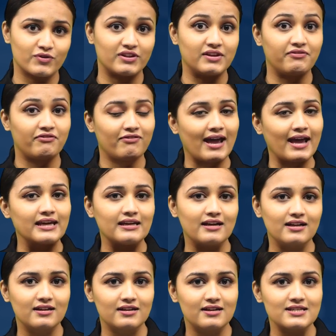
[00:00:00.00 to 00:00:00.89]
with
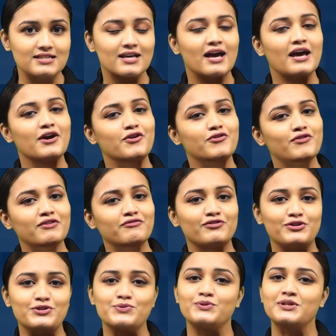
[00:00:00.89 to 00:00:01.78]
flying colors
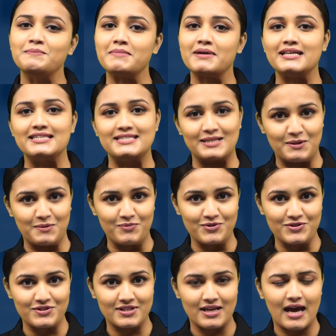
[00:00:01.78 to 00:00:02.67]
refer to the main
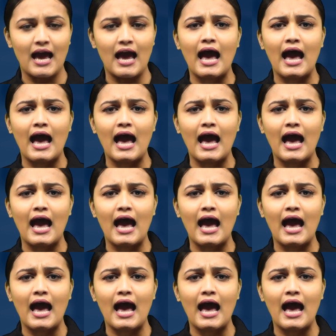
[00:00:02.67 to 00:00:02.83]
syllabus.